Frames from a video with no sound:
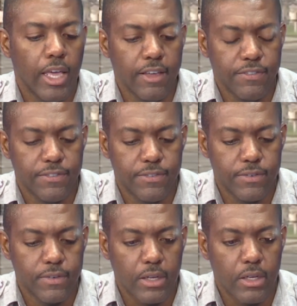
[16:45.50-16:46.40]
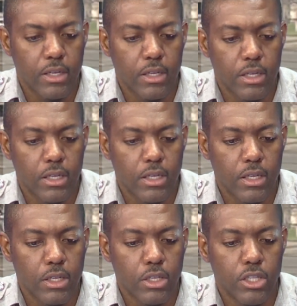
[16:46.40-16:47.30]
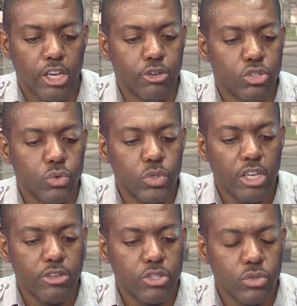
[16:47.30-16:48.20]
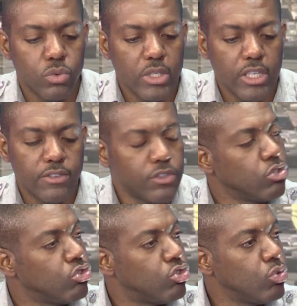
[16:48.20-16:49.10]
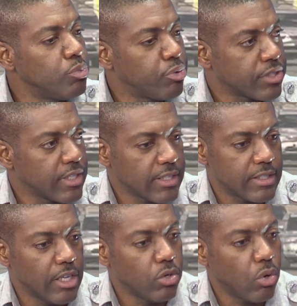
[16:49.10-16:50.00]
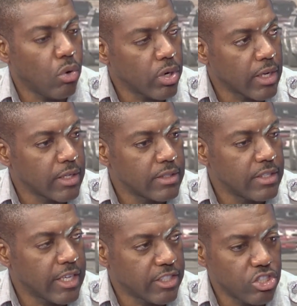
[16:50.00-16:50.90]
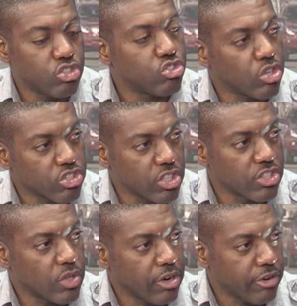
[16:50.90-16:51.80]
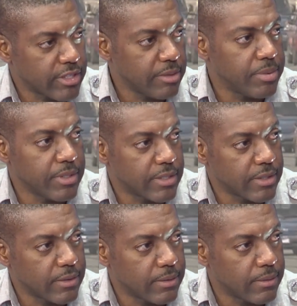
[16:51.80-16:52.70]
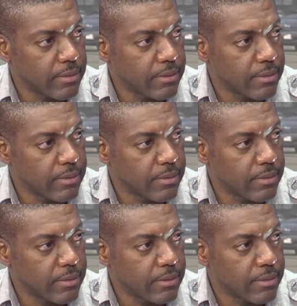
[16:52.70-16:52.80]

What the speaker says: if there is no need for due process in order to get instructions to arrest a person.